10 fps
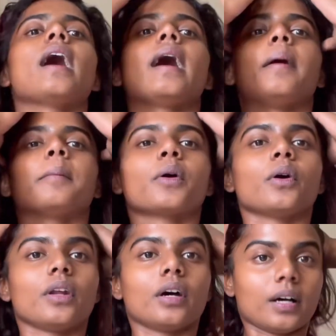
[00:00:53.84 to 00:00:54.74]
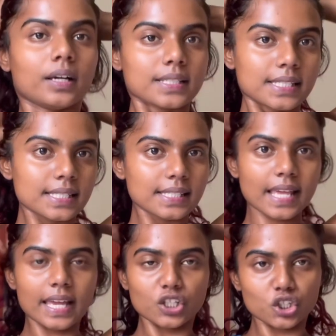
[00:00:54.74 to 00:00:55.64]
I'm gonna
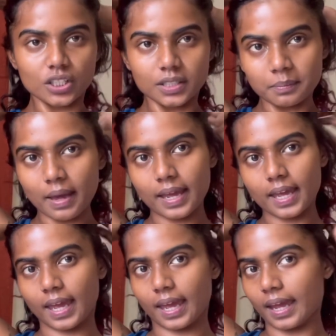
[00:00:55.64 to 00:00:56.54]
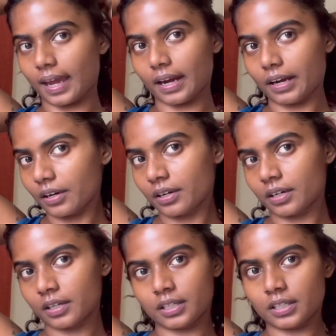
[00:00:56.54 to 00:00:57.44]
section my hair
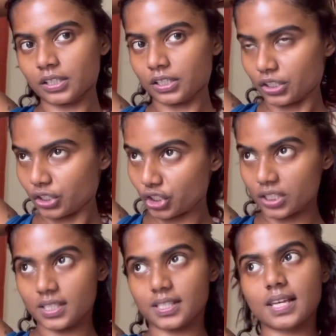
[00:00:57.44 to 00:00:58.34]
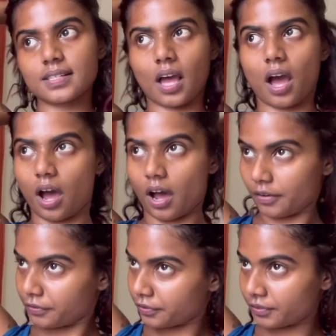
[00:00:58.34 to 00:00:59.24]
just as
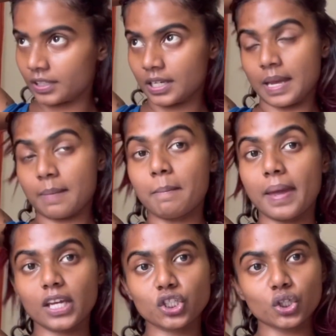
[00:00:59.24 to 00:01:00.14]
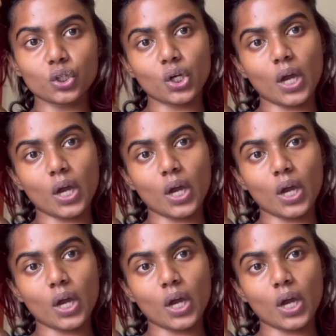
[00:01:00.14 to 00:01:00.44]
half. Make sure your